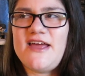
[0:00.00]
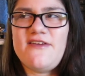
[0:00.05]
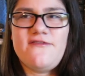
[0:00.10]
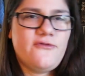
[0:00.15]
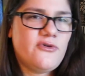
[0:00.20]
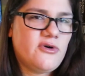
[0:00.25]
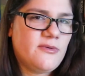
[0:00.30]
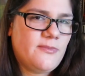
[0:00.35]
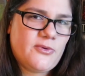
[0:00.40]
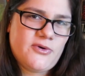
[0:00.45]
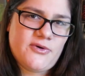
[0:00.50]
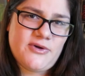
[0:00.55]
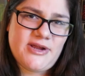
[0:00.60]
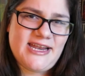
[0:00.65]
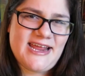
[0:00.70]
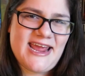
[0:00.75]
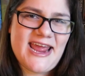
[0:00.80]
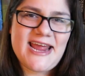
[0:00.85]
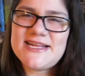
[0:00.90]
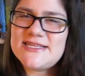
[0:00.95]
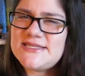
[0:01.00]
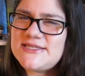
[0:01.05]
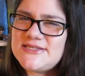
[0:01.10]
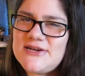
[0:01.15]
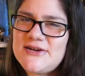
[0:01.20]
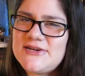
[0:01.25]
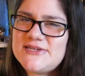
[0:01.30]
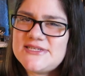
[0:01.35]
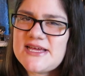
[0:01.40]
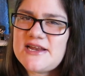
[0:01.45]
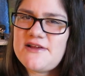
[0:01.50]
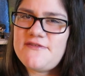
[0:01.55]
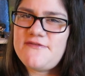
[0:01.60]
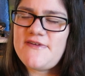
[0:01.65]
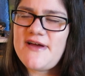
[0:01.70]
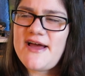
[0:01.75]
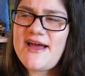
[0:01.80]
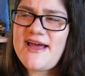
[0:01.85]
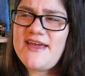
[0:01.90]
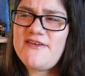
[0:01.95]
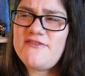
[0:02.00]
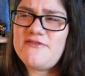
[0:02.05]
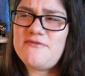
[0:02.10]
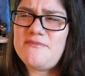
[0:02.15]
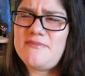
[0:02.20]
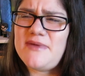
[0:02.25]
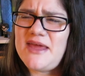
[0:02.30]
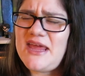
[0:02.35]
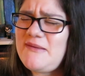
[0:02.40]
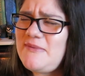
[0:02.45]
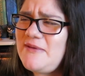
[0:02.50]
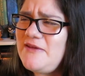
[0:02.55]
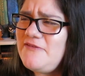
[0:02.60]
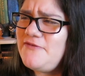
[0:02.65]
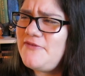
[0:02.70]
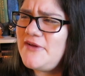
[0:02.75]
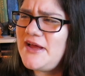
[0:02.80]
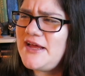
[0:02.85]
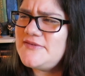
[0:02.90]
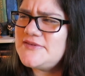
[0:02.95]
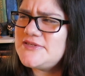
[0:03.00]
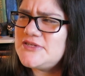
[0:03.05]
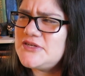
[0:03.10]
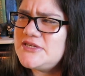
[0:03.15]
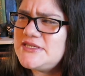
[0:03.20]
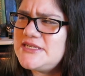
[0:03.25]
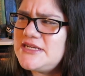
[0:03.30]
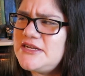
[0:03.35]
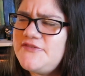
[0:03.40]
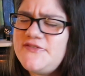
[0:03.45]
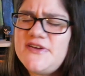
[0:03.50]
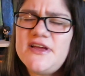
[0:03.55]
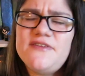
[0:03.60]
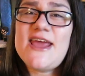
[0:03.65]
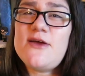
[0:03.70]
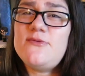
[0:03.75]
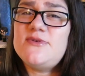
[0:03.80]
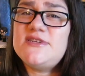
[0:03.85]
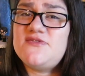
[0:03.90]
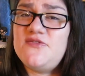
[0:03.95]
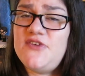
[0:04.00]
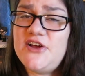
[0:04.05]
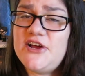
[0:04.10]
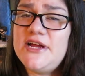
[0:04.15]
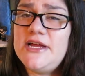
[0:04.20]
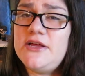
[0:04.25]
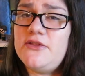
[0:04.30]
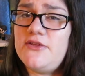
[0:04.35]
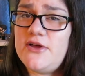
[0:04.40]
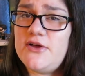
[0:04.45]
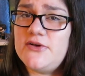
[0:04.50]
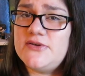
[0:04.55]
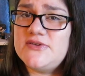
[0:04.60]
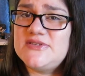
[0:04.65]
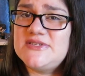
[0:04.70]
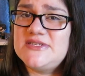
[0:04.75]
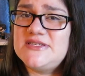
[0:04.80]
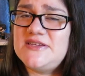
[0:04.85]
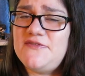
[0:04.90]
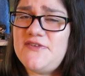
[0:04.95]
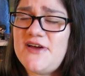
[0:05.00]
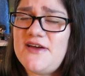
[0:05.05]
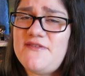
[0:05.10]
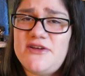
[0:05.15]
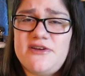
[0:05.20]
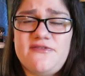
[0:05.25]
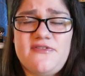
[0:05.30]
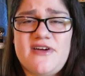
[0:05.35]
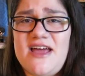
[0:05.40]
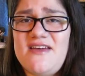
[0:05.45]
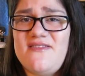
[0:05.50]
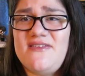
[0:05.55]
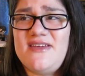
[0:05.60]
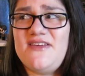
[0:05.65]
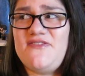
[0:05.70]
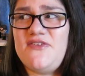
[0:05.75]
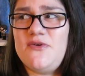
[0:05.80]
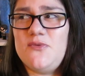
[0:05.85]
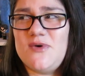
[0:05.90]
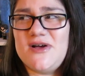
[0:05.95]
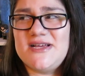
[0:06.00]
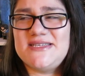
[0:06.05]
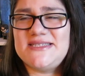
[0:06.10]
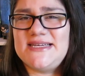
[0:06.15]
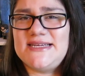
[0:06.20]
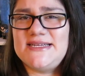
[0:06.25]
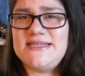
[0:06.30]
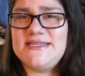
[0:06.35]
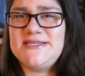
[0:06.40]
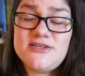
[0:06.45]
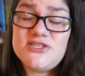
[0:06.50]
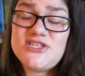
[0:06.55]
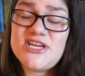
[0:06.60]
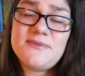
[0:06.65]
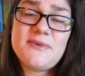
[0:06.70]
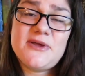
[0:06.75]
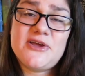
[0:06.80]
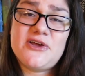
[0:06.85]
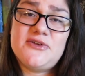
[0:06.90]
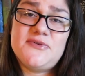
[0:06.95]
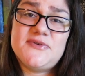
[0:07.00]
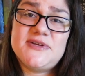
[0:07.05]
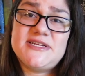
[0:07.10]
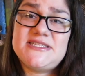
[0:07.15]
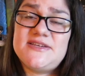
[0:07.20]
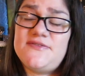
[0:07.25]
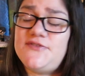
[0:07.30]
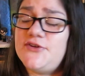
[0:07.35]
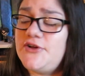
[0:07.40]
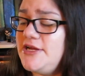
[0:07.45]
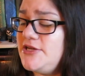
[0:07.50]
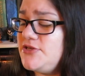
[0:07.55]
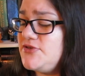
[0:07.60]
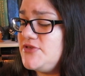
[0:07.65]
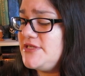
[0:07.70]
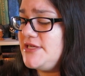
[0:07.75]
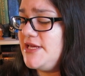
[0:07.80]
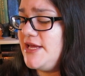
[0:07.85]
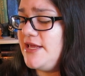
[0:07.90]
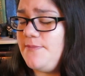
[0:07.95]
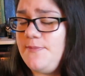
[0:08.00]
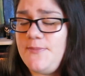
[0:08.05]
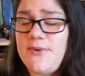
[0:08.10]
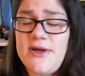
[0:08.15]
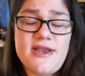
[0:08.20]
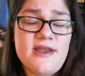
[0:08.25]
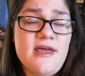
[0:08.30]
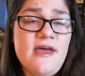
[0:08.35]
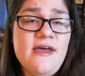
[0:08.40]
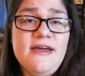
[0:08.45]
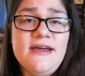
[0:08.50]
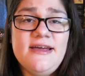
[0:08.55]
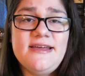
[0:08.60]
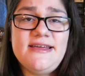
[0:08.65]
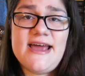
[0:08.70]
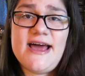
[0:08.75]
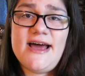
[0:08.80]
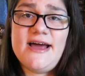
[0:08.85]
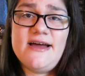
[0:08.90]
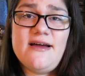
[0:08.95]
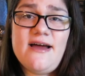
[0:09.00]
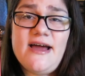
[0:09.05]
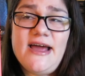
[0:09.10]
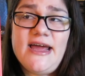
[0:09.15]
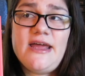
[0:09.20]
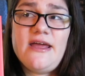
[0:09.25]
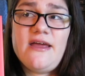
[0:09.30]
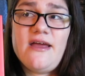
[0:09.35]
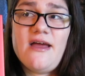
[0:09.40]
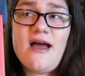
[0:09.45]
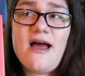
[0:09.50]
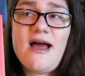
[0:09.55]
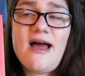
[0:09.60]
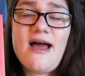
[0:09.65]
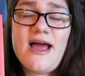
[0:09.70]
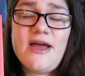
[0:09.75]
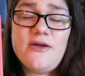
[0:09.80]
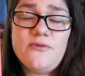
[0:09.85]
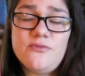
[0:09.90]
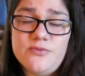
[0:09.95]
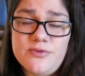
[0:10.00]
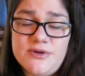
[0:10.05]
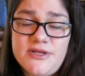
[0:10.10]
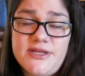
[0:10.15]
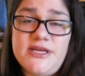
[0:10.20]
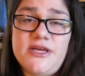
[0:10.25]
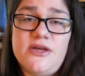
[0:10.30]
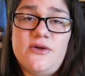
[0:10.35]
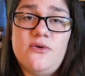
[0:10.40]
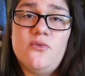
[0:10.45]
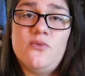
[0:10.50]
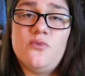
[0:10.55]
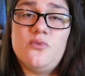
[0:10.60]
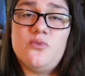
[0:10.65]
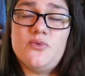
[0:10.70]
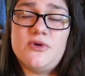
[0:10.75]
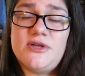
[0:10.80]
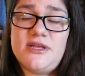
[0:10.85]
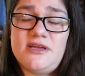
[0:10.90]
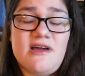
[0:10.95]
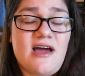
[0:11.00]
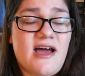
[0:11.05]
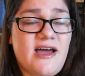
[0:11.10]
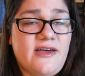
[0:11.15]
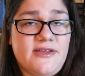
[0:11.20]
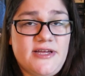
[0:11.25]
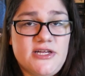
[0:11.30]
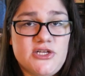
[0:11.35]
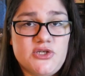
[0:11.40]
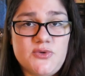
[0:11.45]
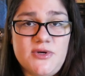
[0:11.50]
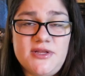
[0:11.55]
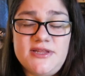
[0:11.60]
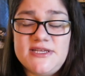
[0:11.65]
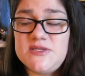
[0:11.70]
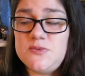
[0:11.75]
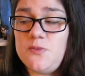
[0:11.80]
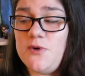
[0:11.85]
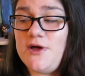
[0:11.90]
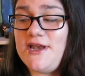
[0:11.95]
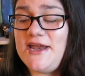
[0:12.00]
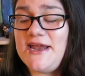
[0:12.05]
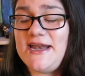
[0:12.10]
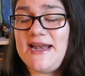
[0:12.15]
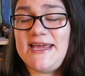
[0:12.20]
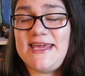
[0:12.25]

4.8 stars out of 5, maybe 5 stars out of 5. It was very close to 5 out of 5 if it wasn't. Check my Goodreads if you're interested, but yeah, I really highly enjoyed this one, and